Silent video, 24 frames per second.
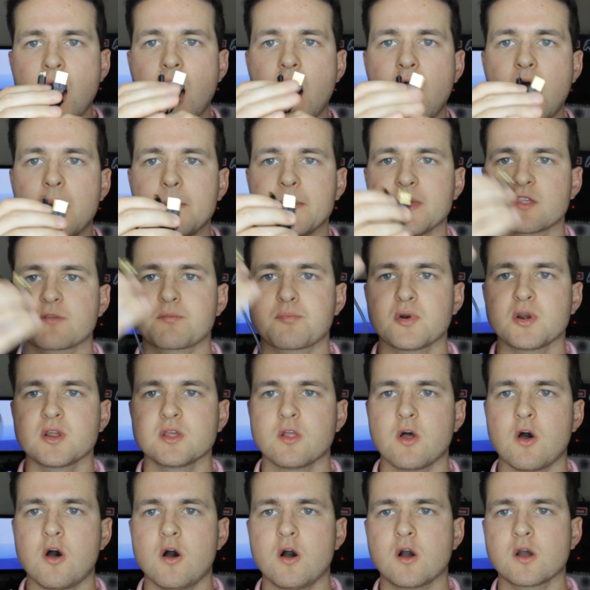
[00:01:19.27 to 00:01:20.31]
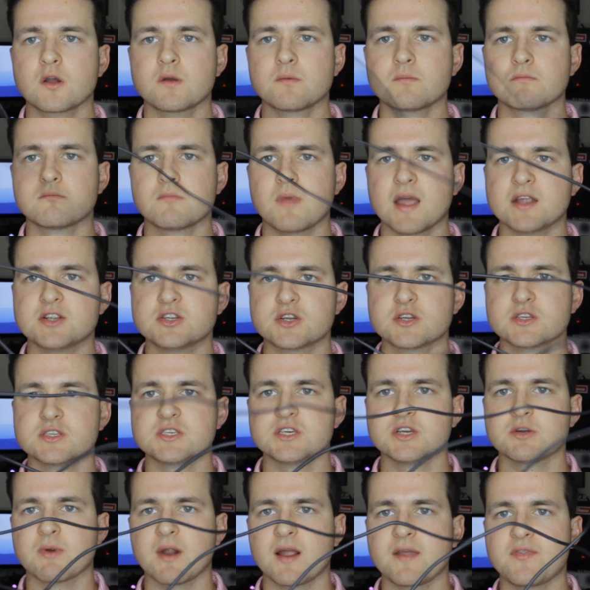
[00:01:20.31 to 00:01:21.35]
Um, it's pretty long, as you can
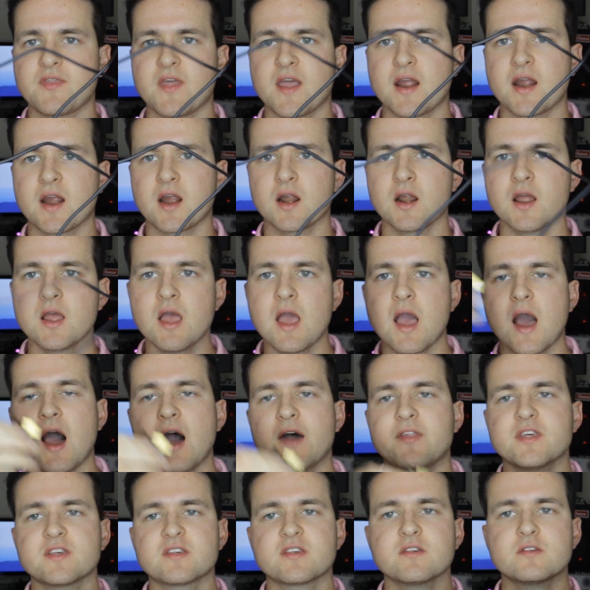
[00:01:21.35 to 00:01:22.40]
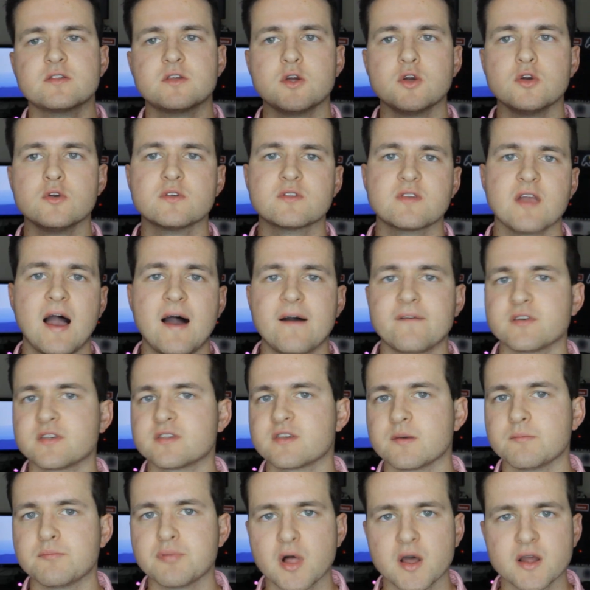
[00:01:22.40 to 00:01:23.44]
see right there. Uh, this is used to
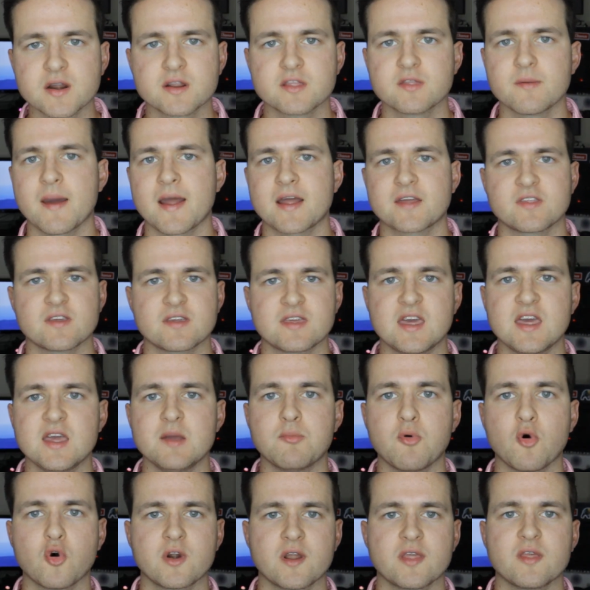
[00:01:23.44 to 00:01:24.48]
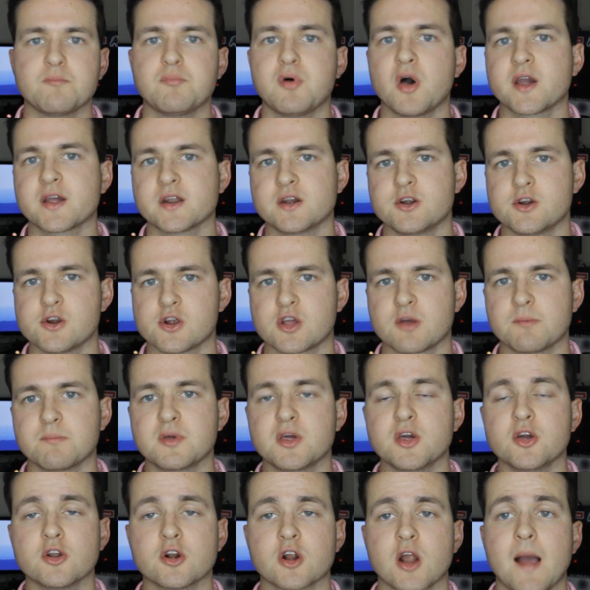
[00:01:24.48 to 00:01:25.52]
obviously plug it in the back of the keyboard and then plug it into your
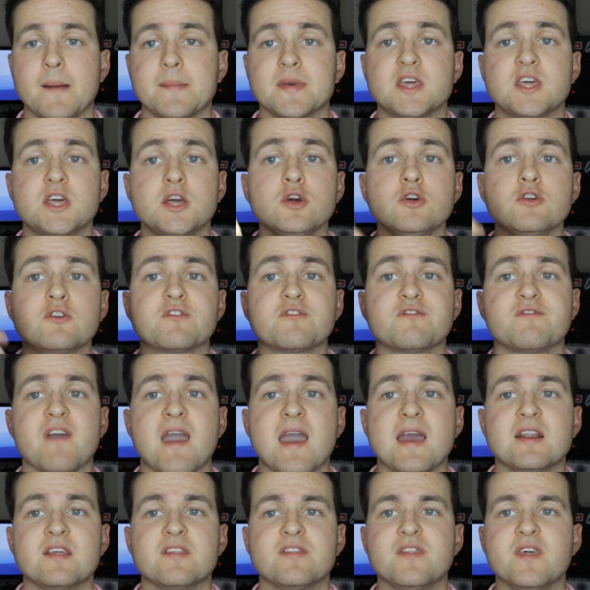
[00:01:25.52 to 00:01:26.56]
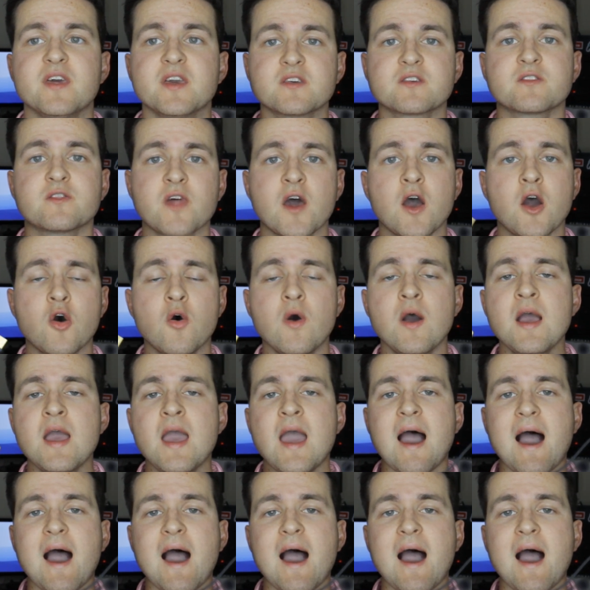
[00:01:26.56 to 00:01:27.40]
computer. I'm a huge fan of this though.